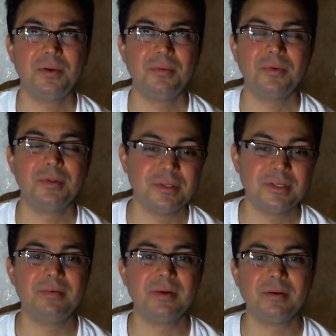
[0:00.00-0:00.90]
for this
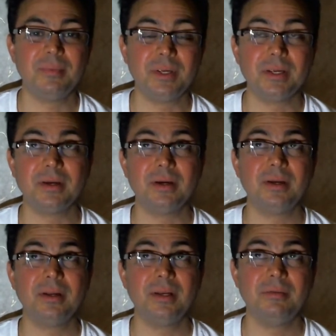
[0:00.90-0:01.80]
living
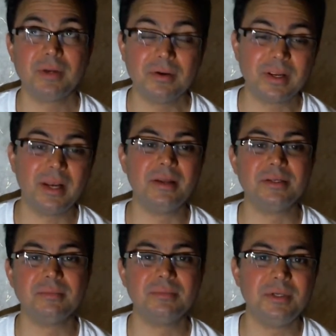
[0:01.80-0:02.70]

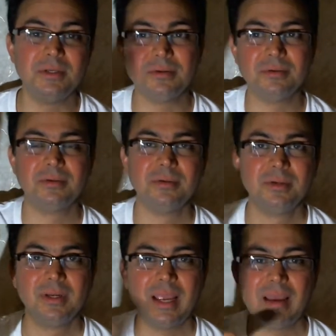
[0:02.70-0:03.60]
organism, you don't
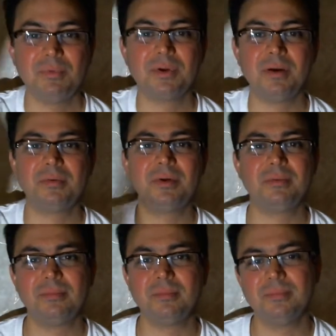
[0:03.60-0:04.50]
have to cover
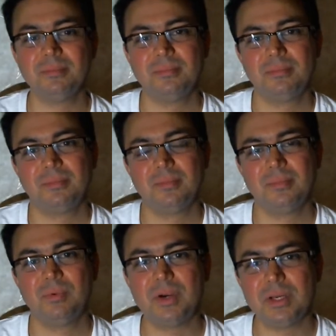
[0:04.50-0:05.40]
up
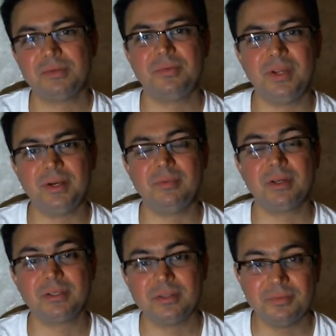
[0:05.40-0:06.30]
what is fear,
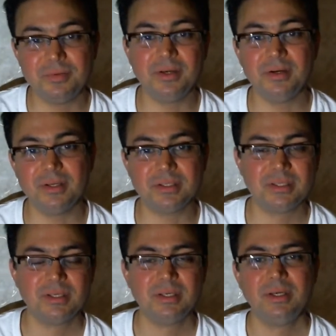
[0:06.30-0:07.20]
because the fear
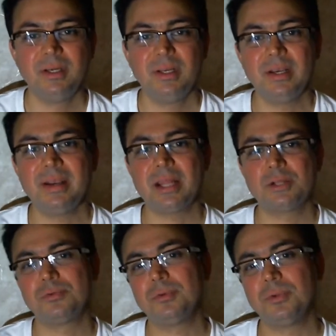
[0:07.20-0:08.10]
is
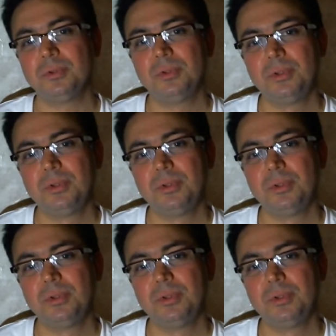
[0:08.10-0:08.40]
natural